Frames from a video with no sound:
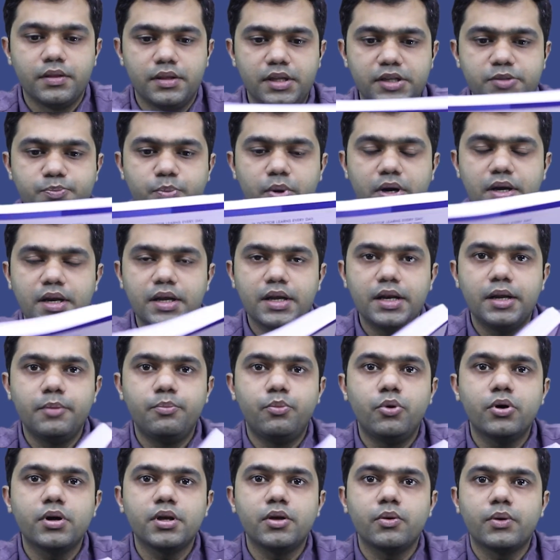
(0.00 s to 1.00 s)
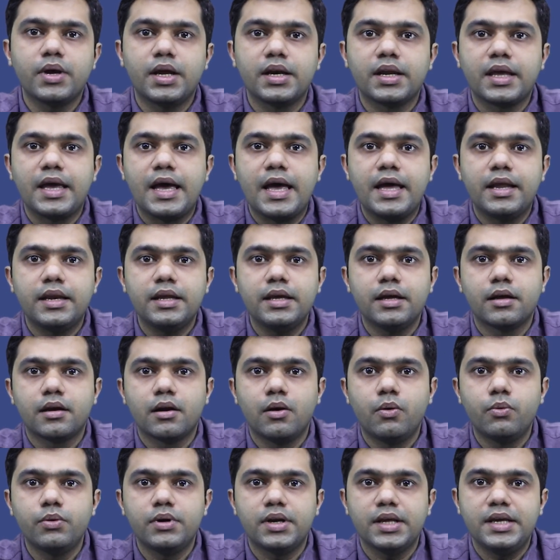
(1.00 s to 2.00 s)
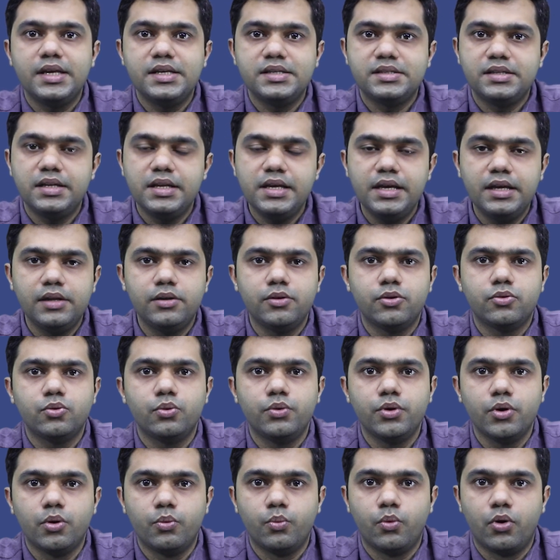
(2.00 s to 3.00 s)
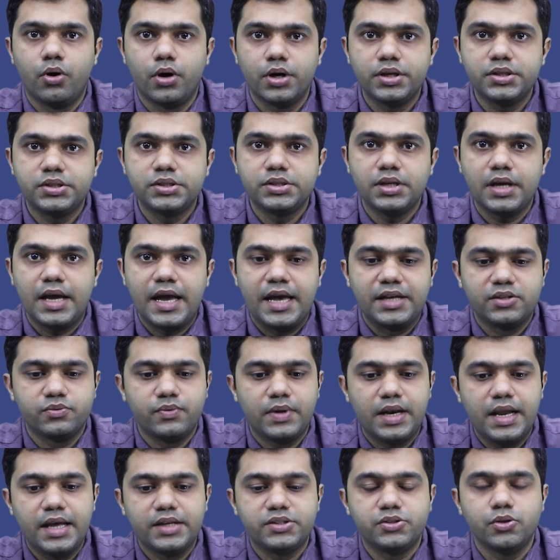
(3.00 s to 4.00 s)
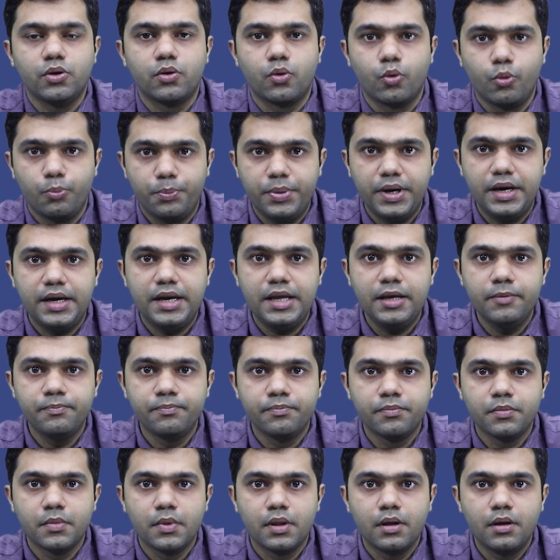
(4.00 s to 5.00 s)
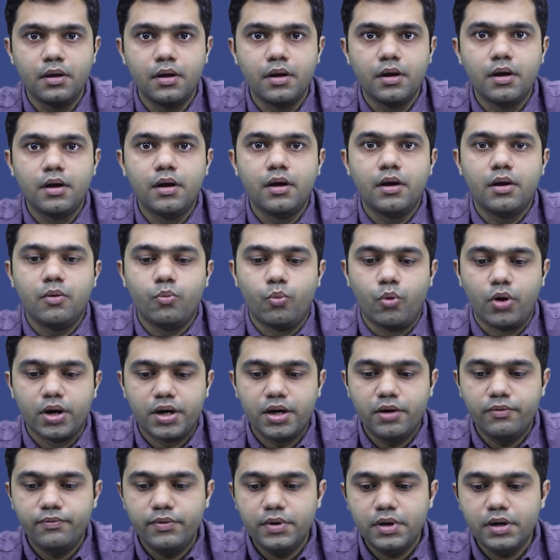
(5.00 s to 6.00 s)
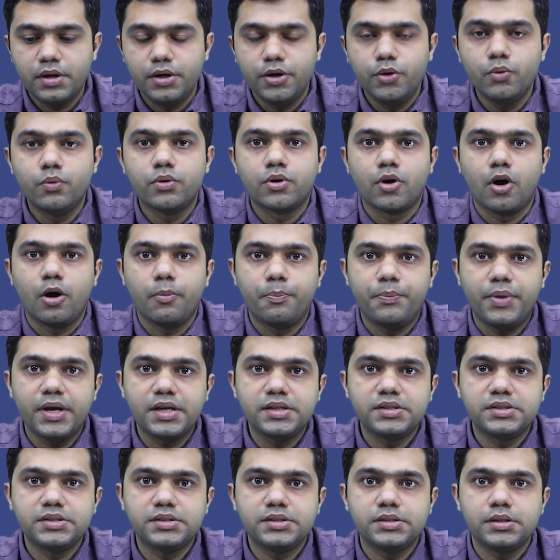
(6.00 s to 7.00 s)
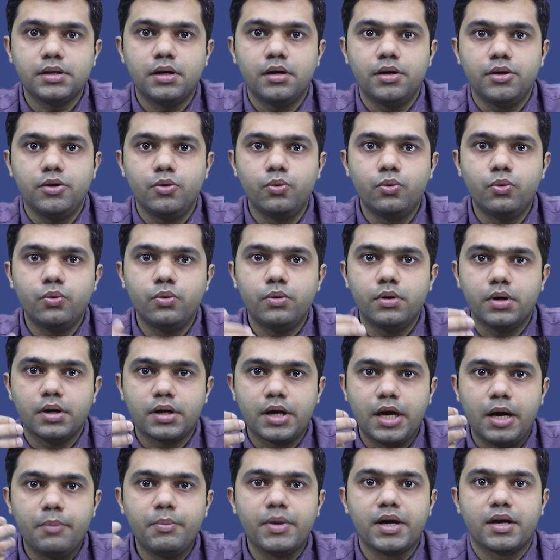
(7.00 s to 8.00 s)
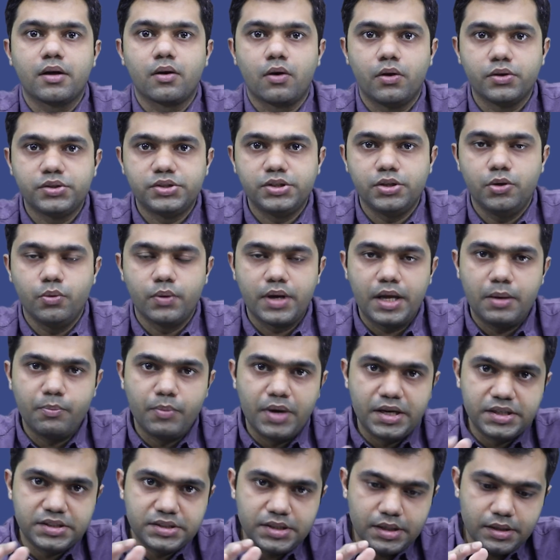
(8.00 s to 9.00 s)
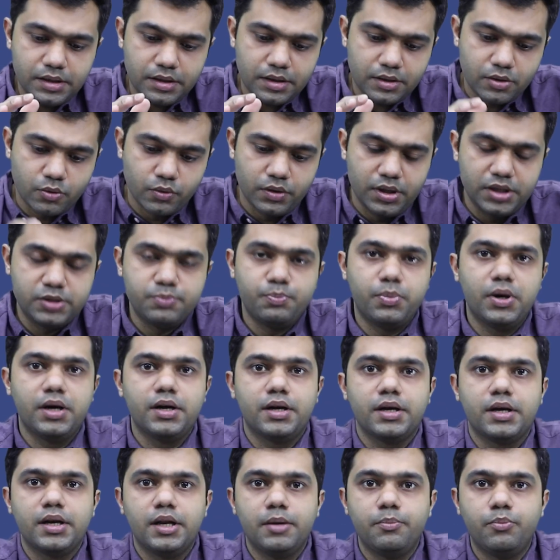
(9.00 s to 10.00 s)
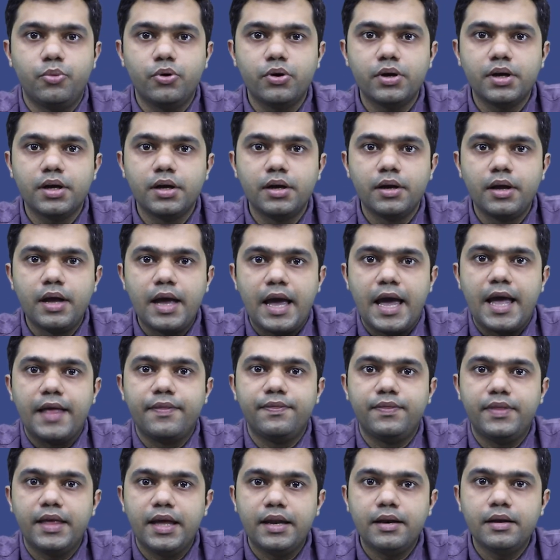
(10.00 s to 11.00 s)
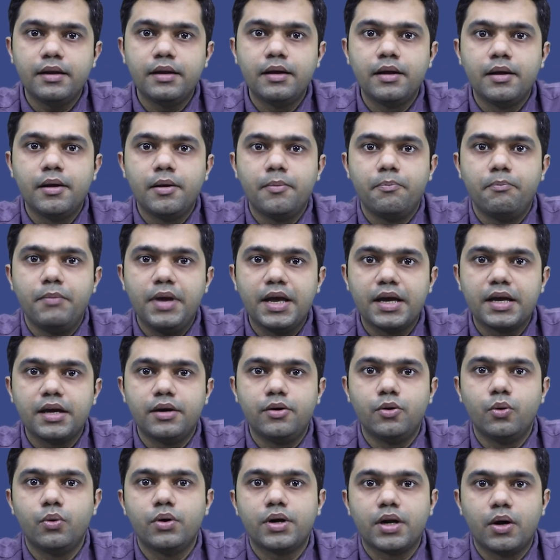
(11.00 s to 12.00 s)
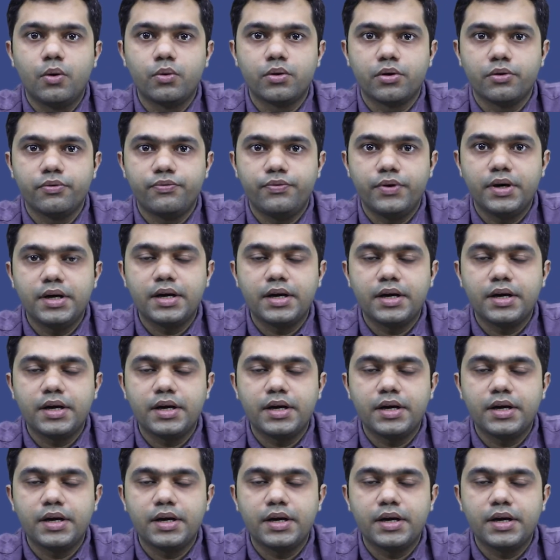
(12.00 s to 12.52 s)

This particular book you can carry around easily into your wards as well as your OPD. Whatever new topics you come across, you can mention to this particular book and then make a note out of